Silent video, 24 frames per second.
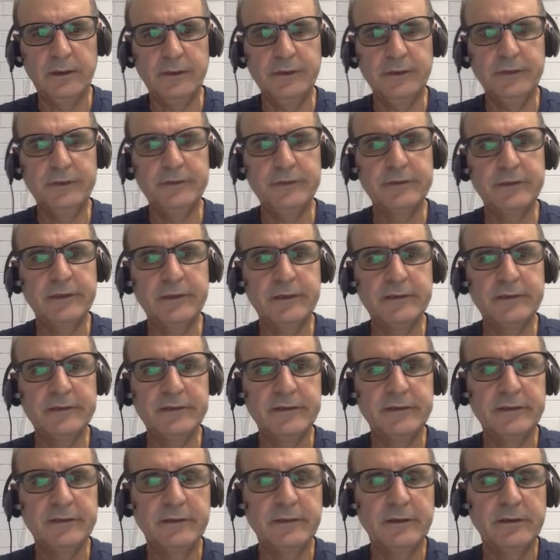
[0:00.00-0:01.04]
this
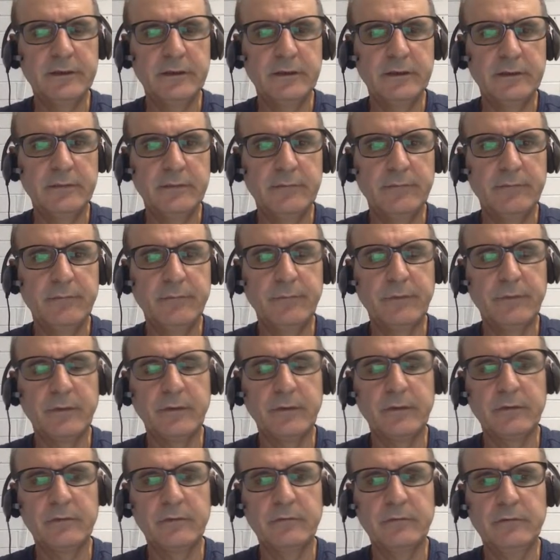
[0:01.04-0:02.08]
lesson,
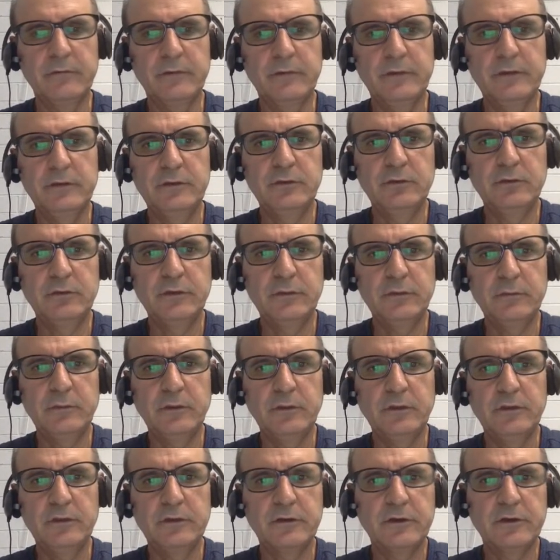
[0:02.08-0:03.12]
we talk
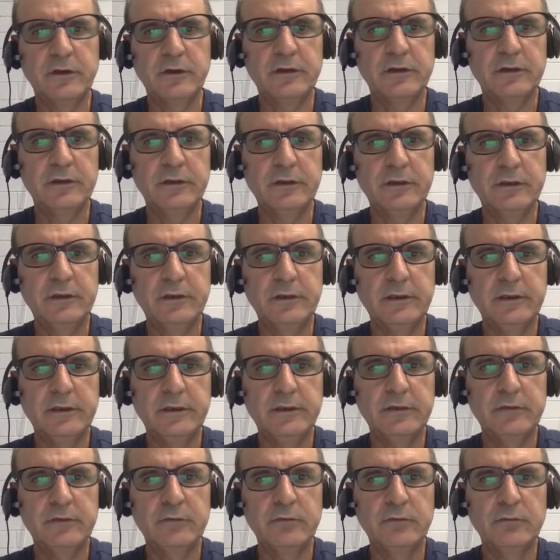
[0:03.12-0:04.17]
about writing
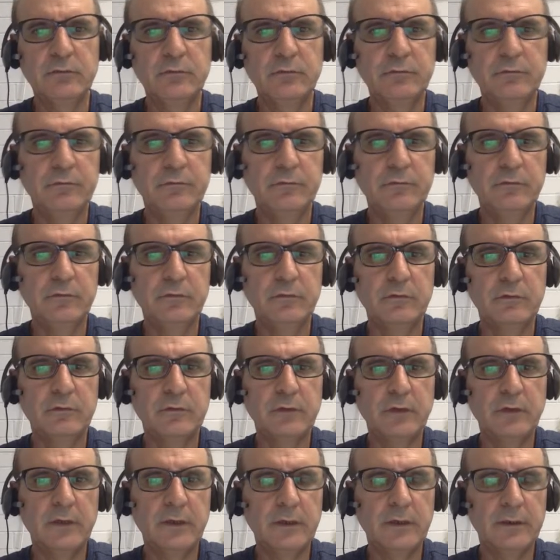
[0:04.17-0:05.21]
a rule for
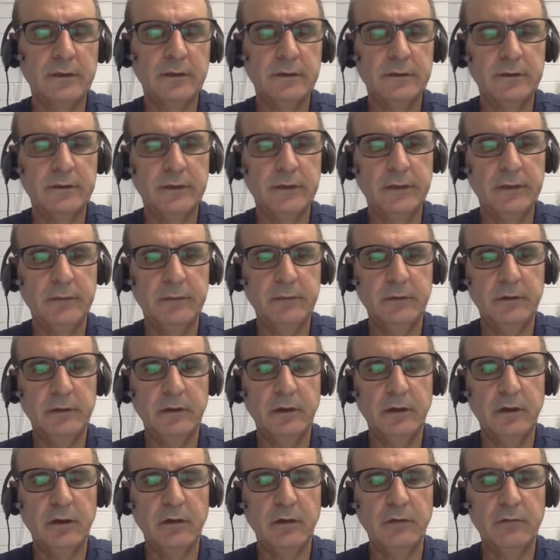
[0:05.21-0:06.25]
a table
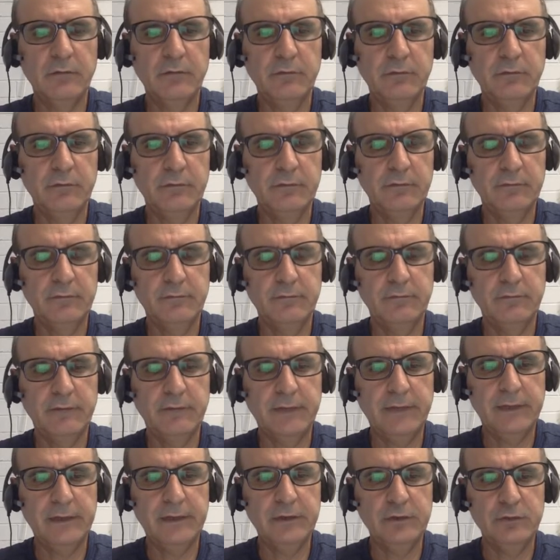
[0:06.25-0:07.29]
of
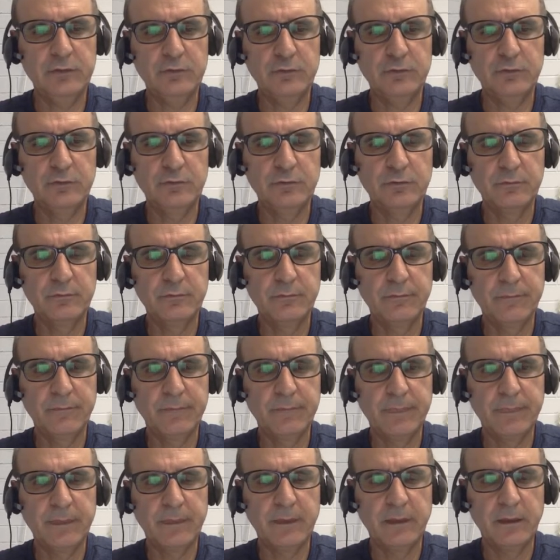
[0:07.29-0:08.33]
values.
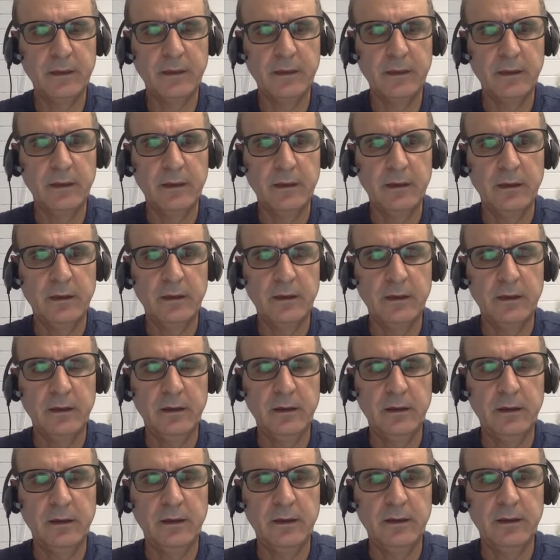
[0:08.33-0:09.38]

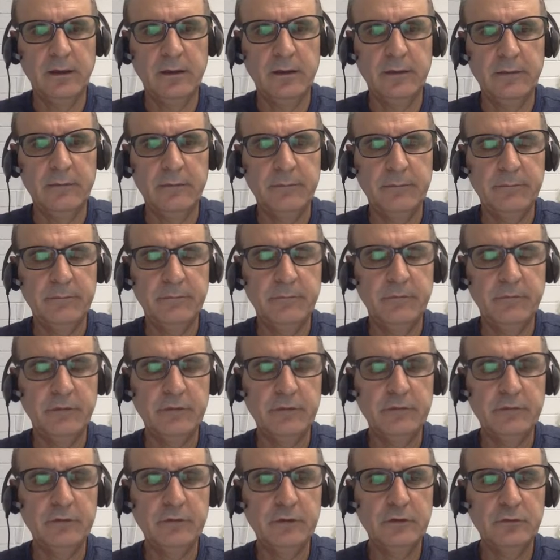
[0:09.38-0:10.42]

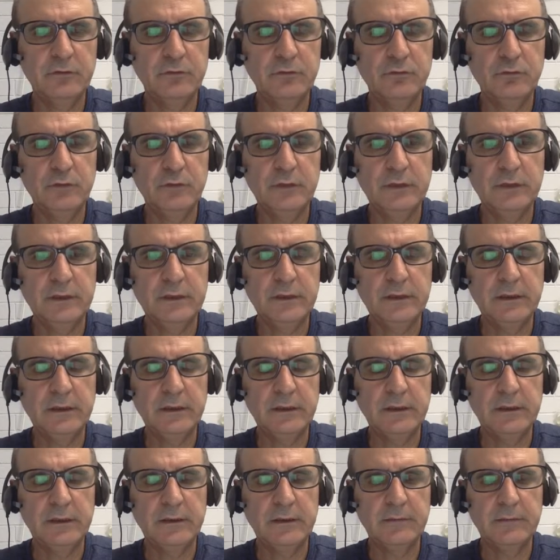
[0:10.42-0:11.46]
What we are
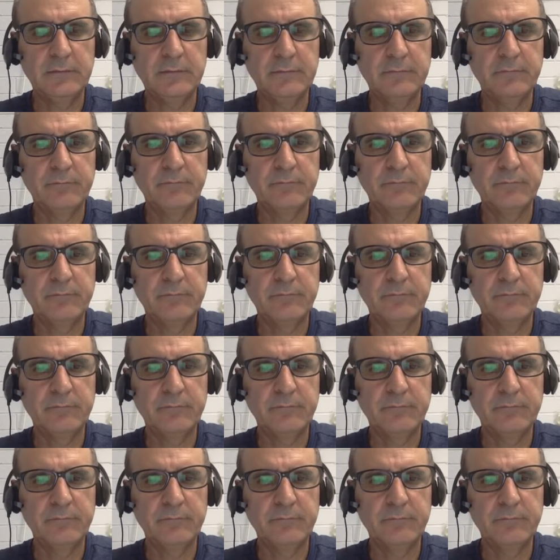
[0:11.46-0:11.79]
doing,